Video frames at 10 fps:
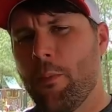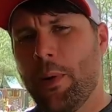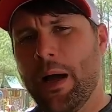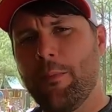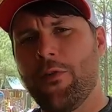
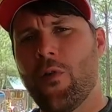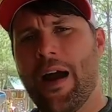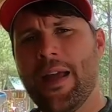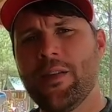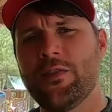But
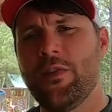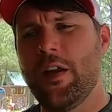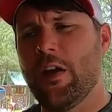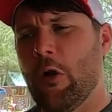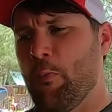before I end this
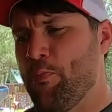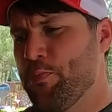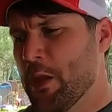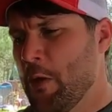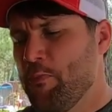video,
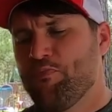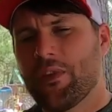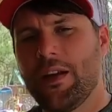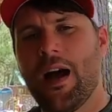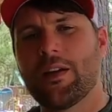in